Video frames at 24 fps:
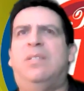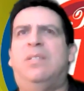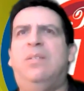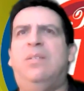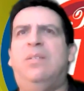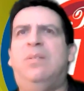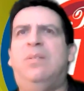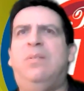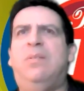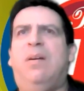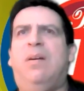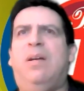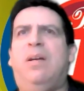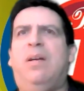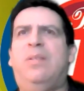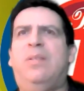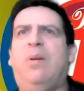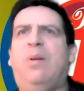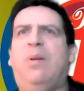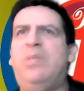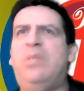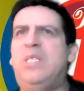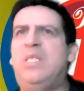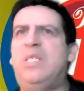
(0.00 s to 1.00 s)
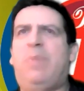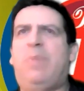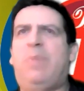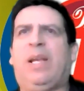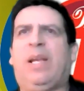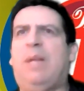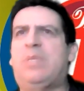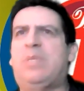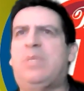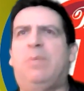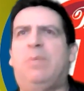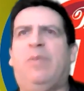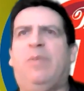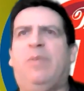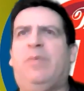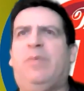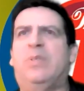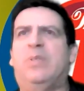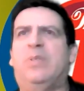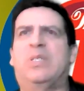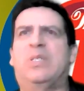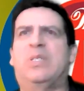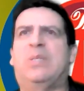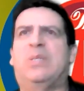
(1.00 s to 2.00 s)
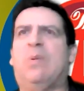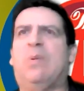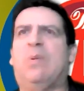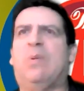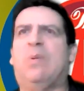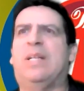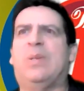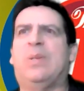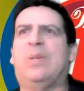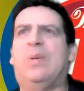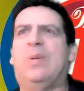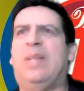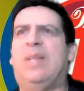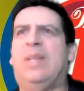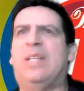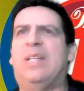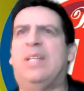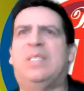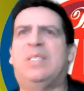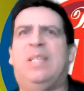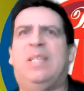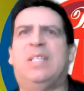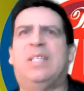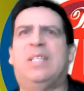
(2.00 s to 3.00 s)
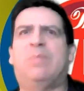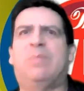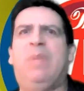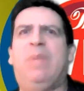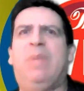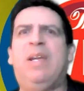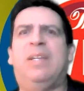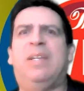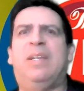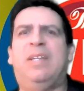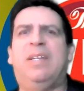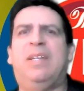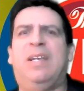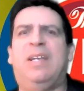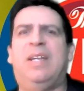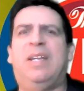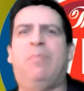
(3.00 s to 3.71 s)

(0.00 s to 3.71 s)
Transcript: to uh, don't just pick up something from the store that's that's that's made